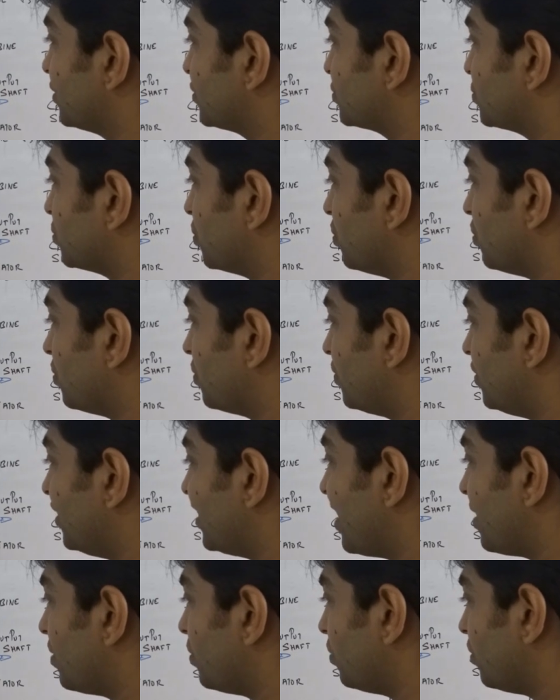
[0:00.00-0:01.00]
So
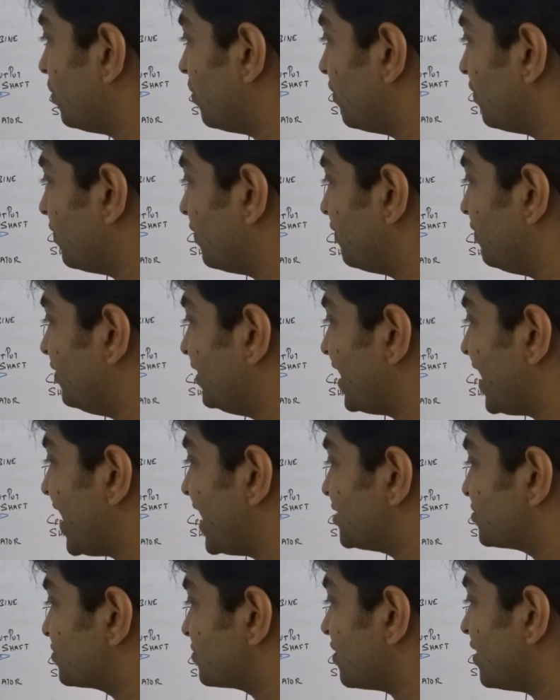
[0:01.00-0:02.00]
now the
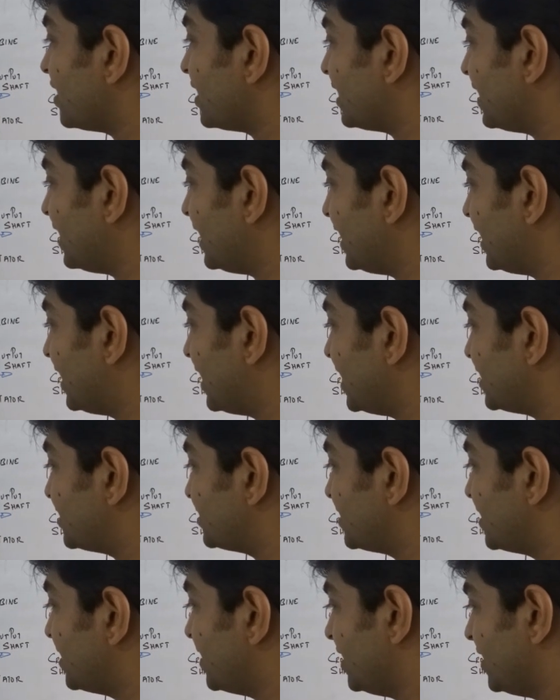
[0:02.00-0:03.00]
hydraulic
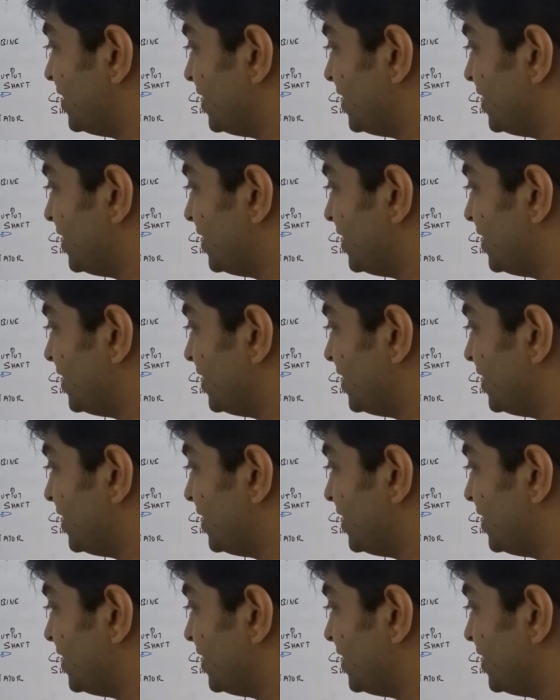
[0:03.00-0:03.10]
linkage